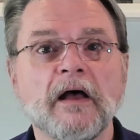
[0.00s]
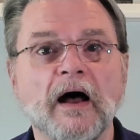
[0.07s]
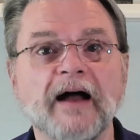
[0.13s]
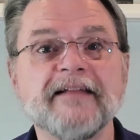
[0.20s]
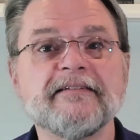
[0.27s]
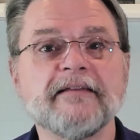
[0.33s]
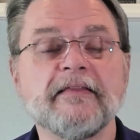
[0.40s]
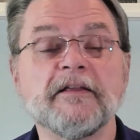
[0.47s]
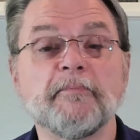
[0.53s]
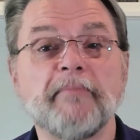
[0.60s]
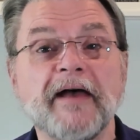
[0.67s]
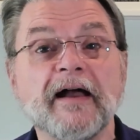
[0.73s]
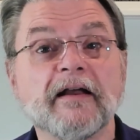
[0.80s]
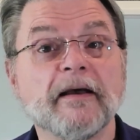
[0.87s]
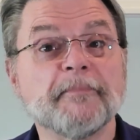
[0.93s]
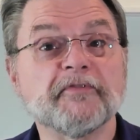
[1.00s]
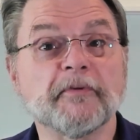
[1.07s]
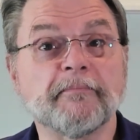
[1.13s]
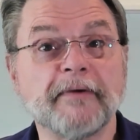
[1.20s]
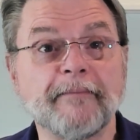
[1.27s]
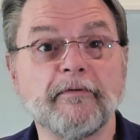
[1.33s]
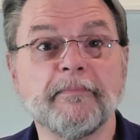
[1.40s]
I'd say that backups
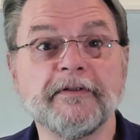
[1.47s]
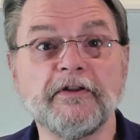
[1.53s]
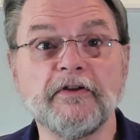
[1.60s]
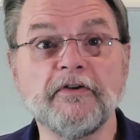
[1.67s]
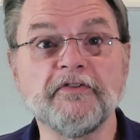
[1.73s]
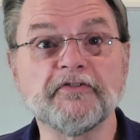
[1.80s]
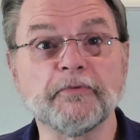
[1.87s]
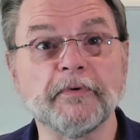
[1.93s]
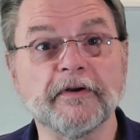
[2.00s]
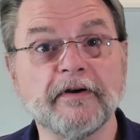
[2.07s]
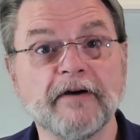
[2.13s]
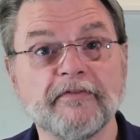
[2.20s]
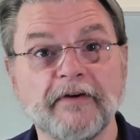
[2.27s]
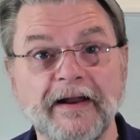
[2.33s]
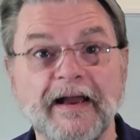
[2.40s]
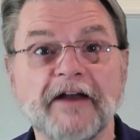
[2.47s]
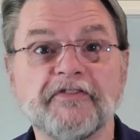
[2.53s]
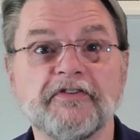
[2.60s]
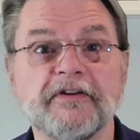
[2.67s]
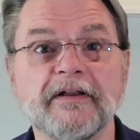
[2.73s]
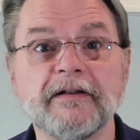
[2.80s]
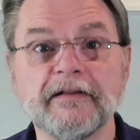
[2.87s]
are probably used to recover
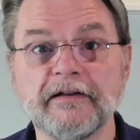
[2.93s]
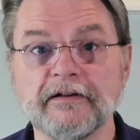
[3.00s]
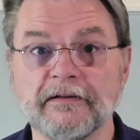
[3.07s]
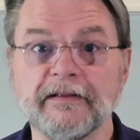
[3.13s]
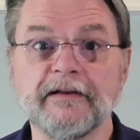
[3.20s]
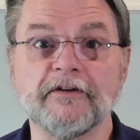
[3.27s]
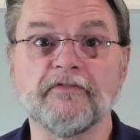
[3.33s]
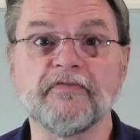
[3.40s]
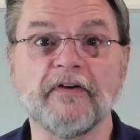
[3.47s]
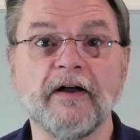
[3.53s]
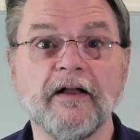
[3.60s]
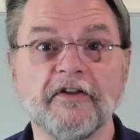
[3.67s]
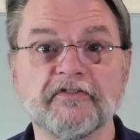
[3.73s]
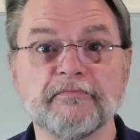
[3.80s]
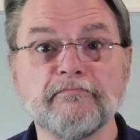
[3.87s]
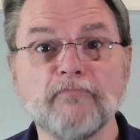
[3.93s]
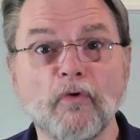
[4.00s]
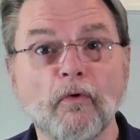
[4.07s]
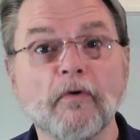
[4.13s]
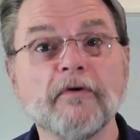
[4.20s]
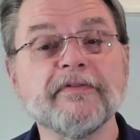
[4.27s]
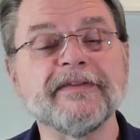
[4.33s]
accidentally deleted files
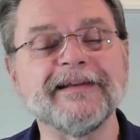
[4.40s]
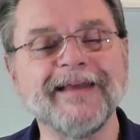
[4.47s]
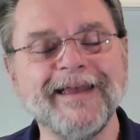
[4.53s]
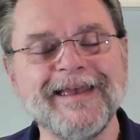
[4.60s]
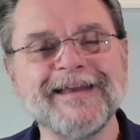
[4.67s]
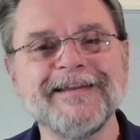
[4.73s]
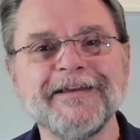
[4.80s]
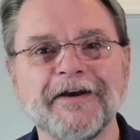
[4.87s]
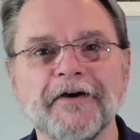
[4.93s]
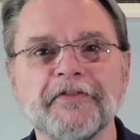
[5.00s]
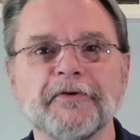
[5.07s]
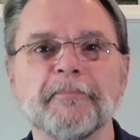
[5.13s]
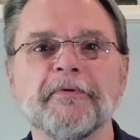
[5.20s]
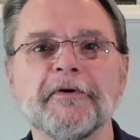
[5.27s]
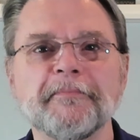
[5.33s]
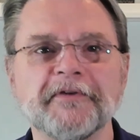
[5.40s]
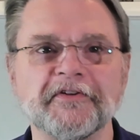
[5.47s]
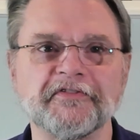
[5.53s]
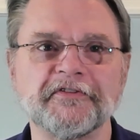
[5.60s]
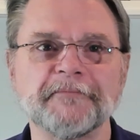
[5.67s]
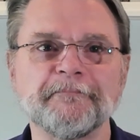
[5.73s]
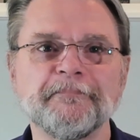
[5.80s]
more than any other
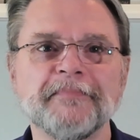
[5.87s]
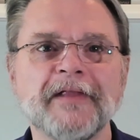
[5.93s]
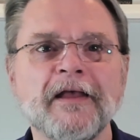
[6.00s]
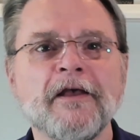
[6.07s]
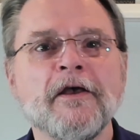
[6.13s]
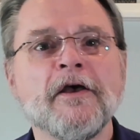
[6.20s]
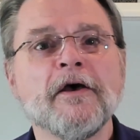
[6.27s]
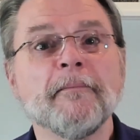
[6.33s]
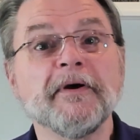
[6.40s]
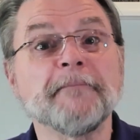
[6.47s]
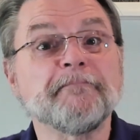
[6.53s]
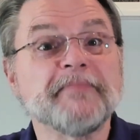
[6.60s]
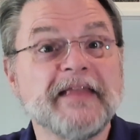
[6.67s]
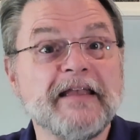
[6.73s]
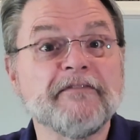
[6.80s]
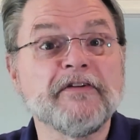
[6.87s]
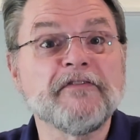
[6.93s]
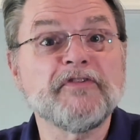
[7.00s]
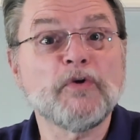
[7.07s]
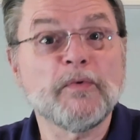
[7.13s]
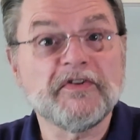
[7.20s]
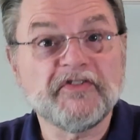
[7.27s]
purpose. But even
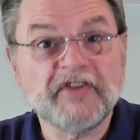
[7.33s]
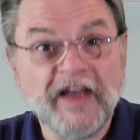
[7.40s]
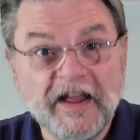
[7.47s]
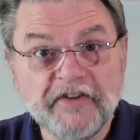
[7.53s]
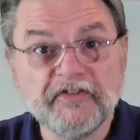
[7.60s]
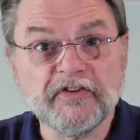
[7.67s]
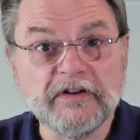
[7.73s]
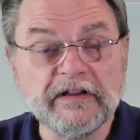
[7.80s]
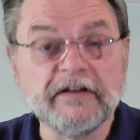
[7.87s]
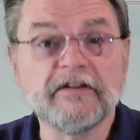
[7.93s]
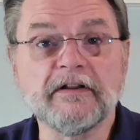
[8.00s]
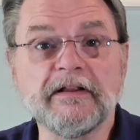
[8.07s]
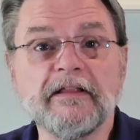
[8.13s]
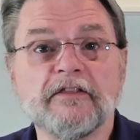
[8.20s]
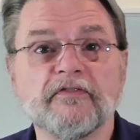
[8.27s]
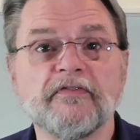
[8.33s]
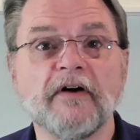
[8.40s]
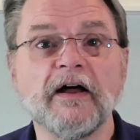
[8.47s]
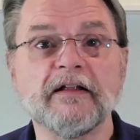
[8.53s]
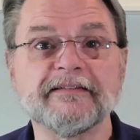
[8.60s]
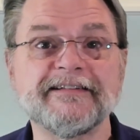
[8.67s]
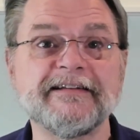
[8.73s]
if you intentionally delete the
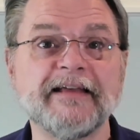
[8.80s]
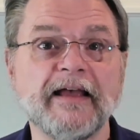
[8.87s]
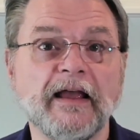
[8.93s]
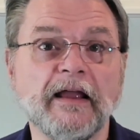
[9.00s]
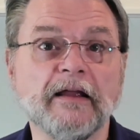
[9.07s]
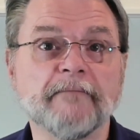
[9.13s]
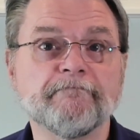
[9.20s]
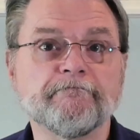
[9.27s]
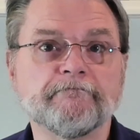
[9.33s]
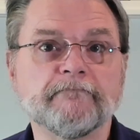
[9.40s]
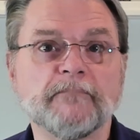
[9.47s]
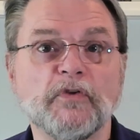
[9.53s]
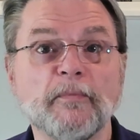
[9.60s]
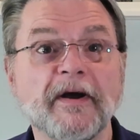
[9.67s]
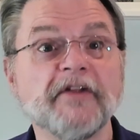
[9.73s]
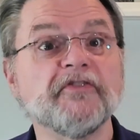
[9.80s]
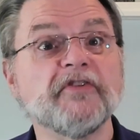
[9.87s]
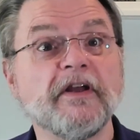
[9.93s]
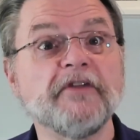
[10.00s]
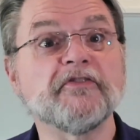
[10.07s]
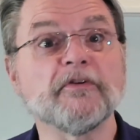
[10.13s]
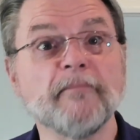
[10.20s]
file today, you might
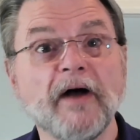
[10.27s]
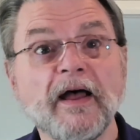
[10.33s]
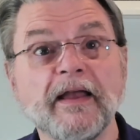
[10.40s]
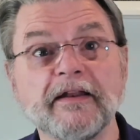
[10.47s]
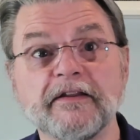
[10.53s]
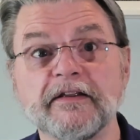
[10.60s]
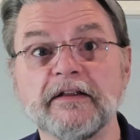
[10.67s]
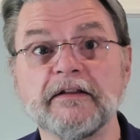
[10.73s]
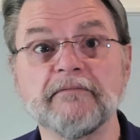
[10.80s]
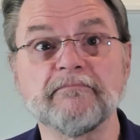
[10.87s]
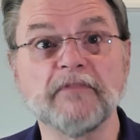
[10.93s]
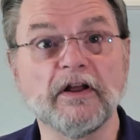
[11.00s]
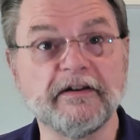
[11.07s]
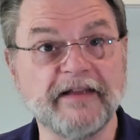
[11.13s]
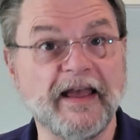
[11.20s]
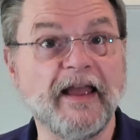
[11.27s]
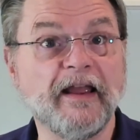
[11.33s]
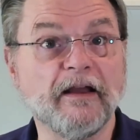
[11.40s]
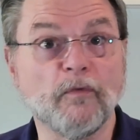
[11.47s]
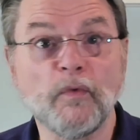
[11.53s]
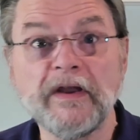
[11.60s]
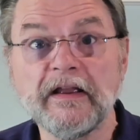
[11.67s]
change your mind in a
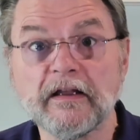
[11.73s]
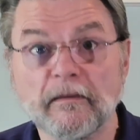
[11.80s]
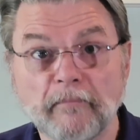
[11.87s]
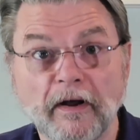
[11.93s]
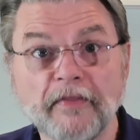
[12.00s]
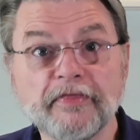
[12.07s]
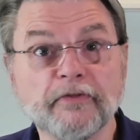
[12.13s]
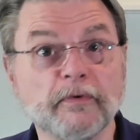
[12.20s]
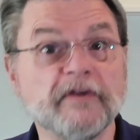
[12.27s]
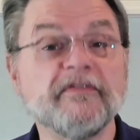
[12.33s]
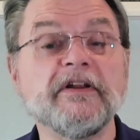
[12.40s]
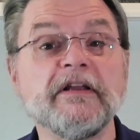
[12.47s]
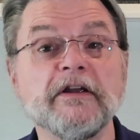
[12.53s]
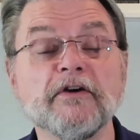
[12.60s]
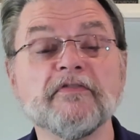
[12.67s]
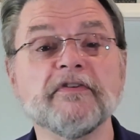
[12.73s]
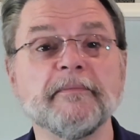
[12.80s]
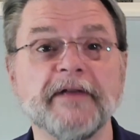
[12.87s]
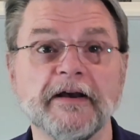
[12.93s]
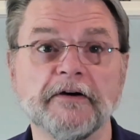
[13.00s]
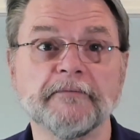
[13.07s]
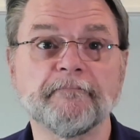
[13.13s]
day, a week, a month, or even a year
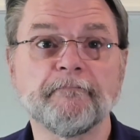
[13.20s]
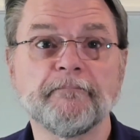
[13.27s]
from now.